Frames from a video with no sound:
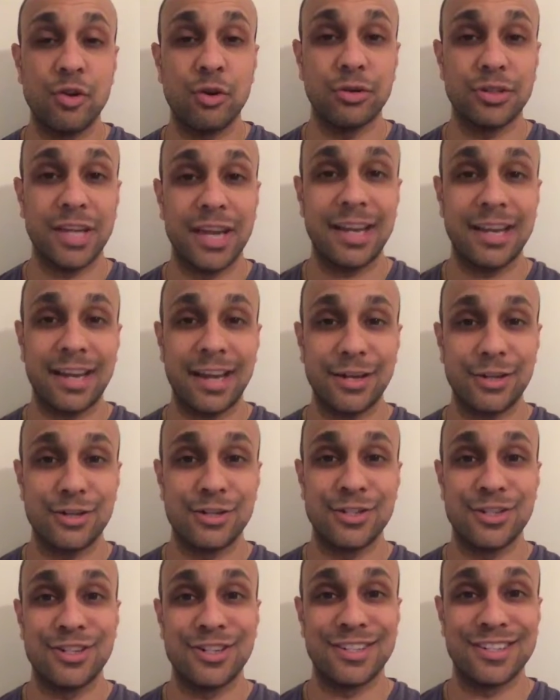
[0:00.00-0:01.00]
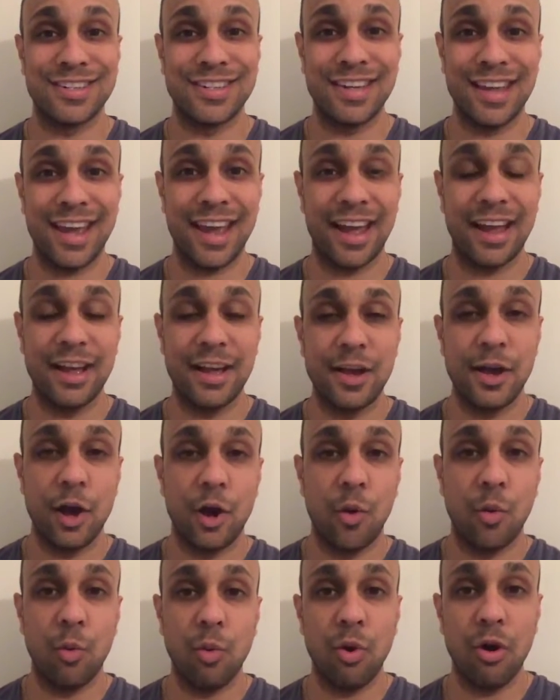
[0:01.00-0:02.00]
not taking action just yet,
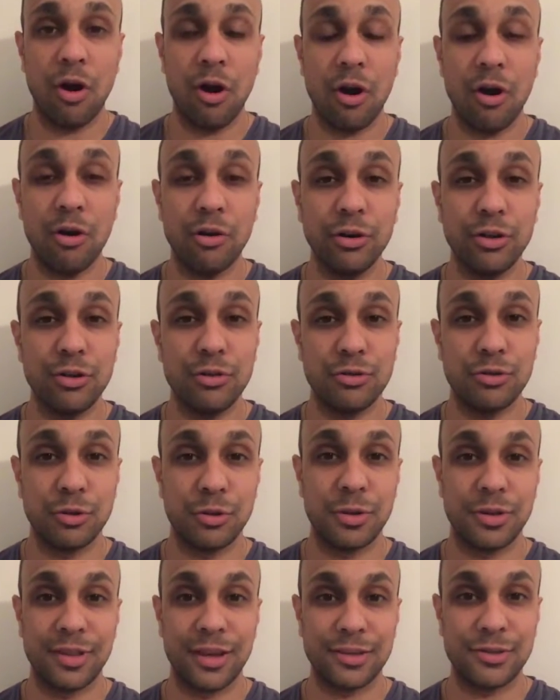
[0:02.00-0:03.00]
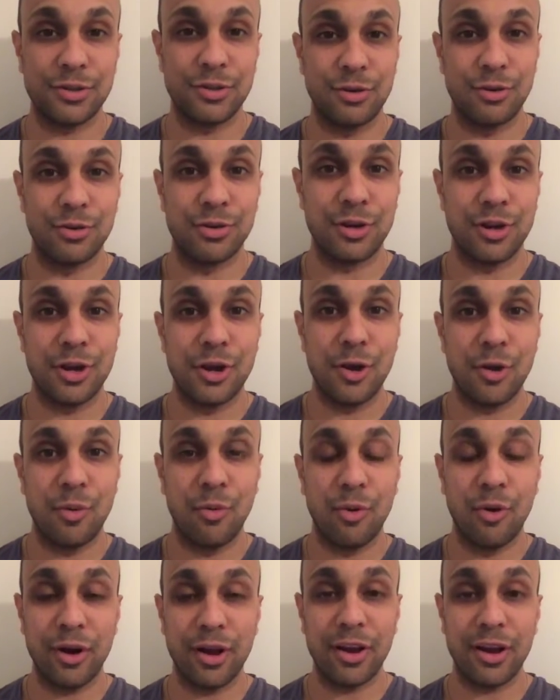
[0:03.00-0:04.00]
what are you doing that's good?
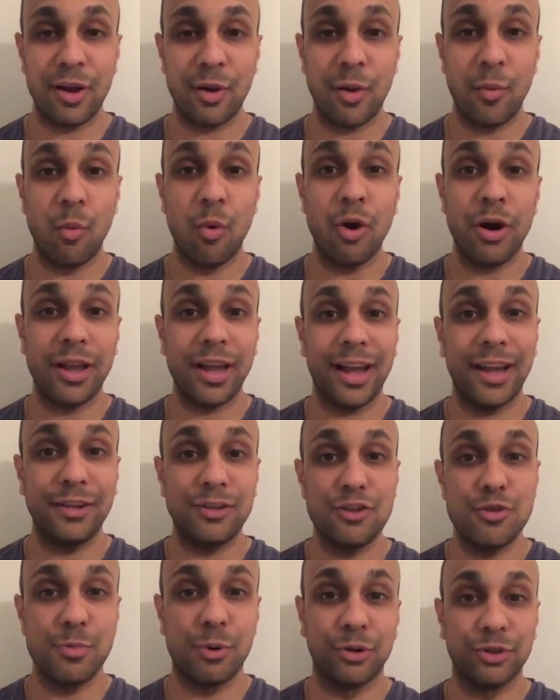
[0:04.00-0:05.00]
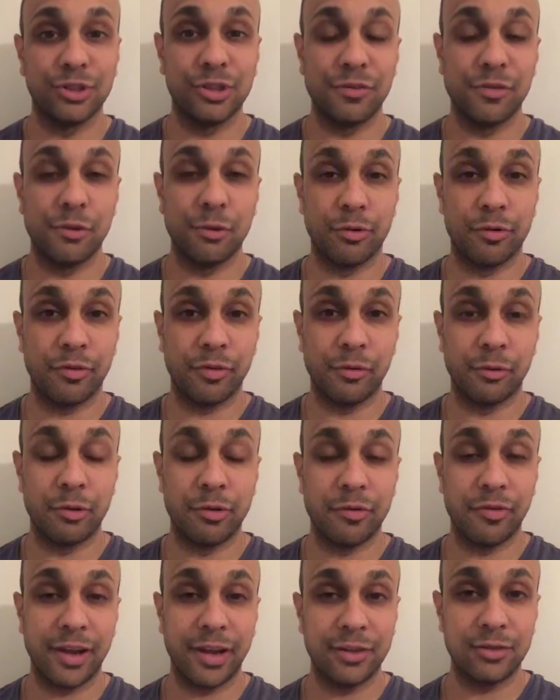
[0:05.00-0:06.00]
What can you positively
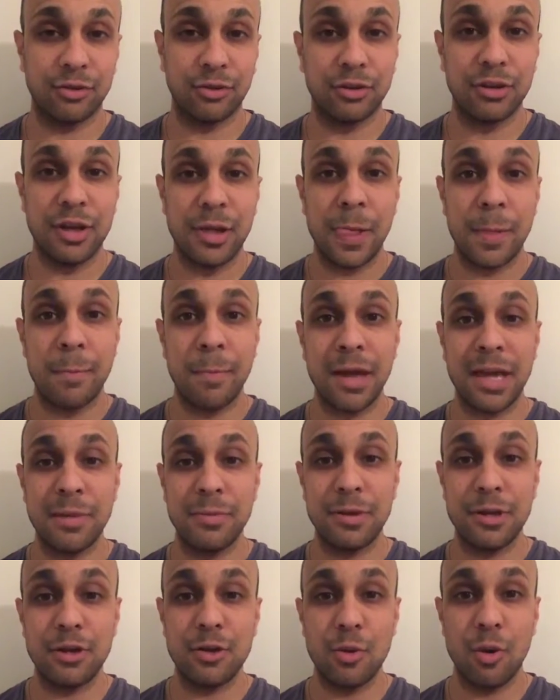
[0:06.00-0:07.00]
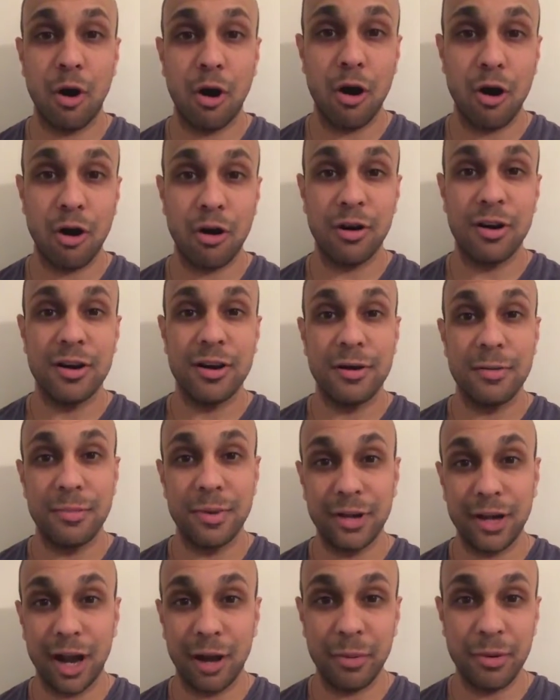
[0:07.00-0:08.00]
reflect on? Maybe you are
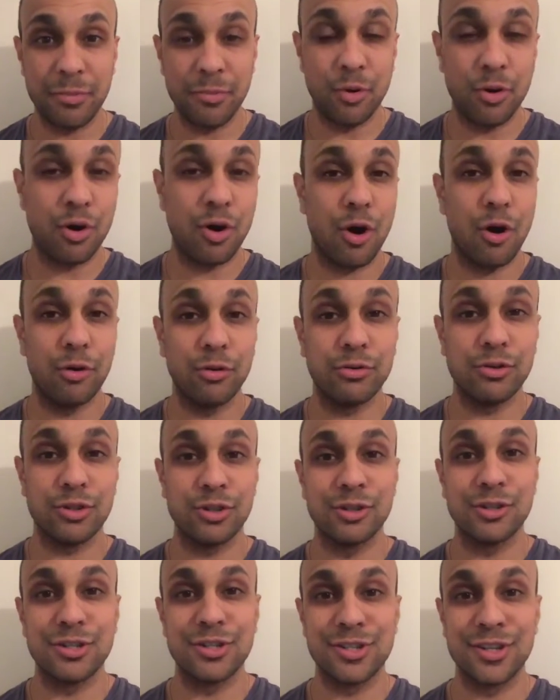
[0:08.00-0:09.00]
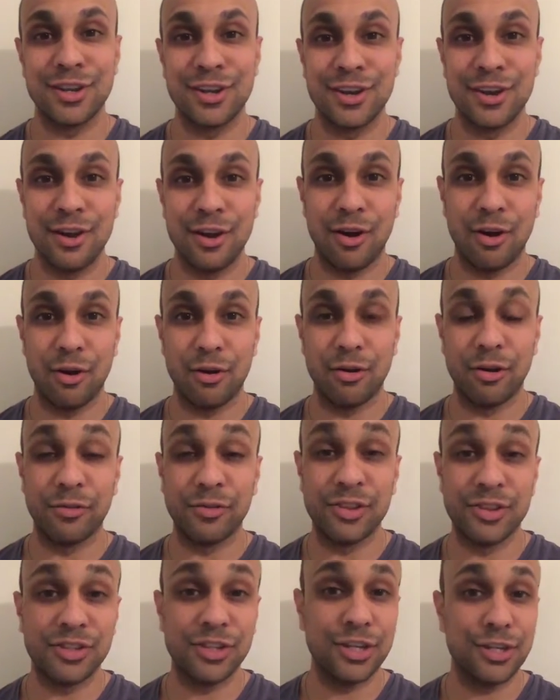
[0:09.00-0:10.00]
becoming more conscious of
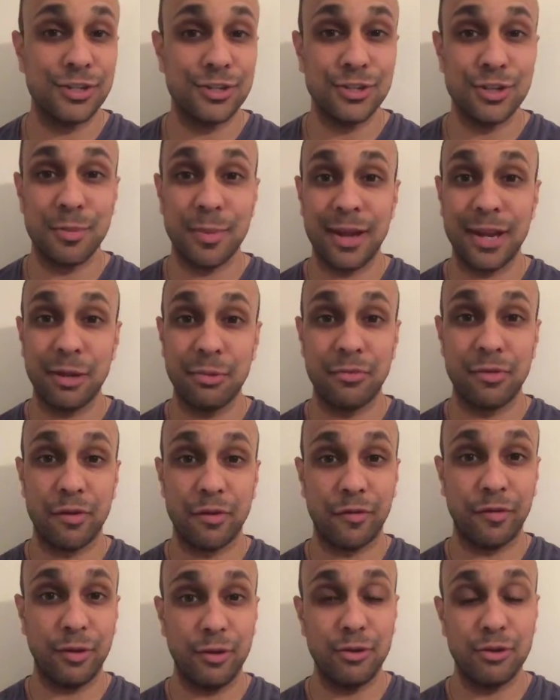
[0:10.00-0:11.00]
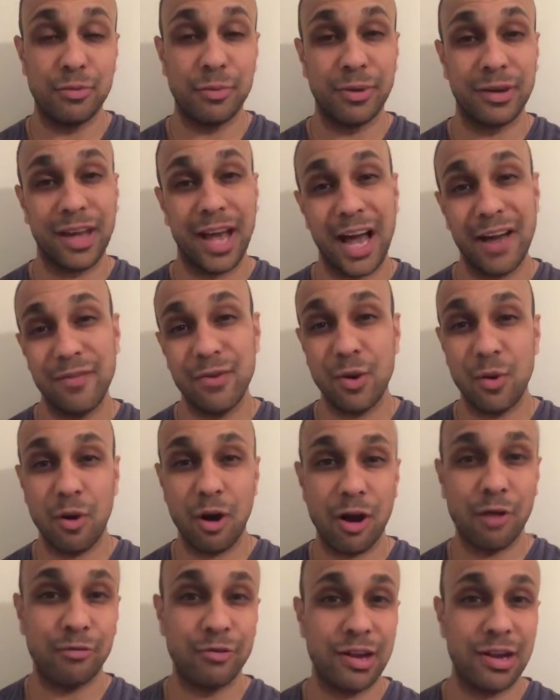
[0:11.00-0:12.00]
decisions you're making with your food, but you haven't
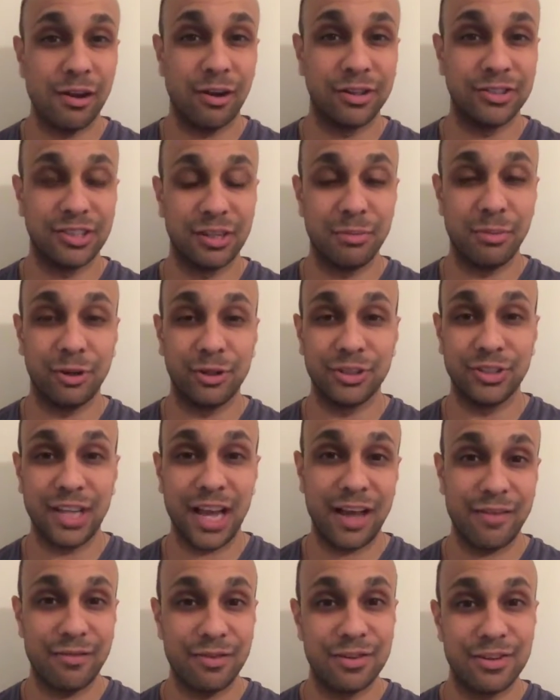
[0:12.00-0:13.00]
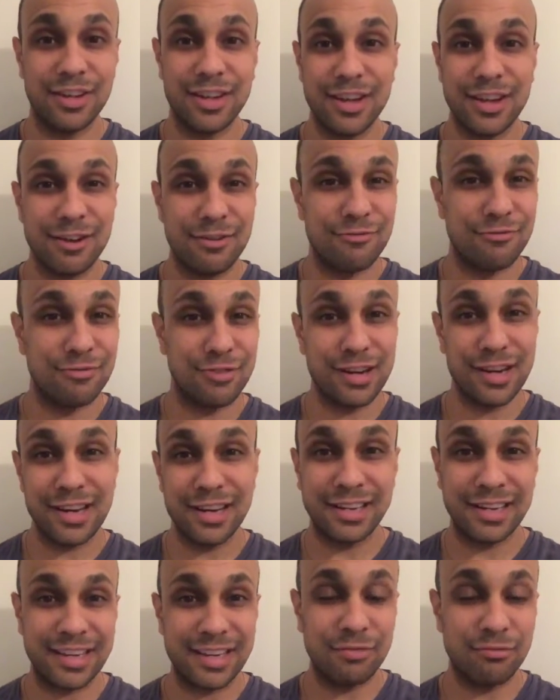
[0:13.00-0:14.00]
quite realized it because you haven't
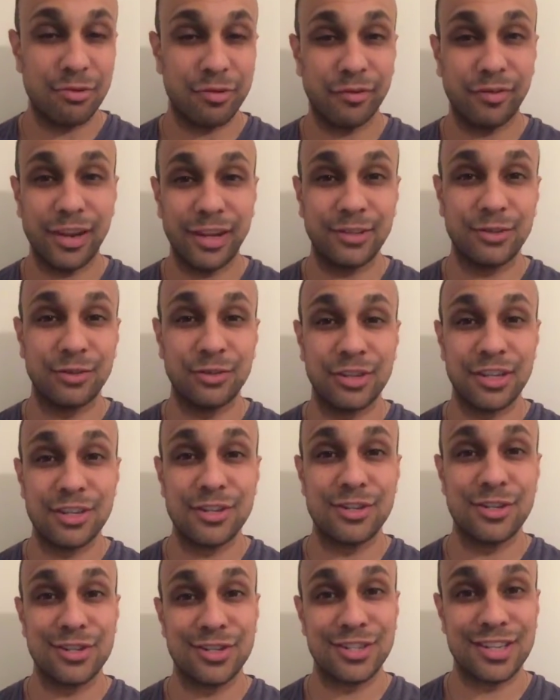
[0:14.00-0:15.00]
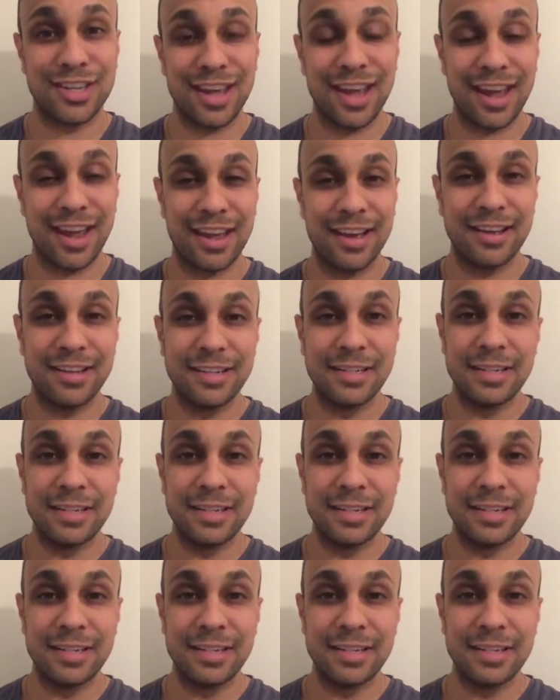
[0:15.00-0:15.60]
really reflected on it just yet.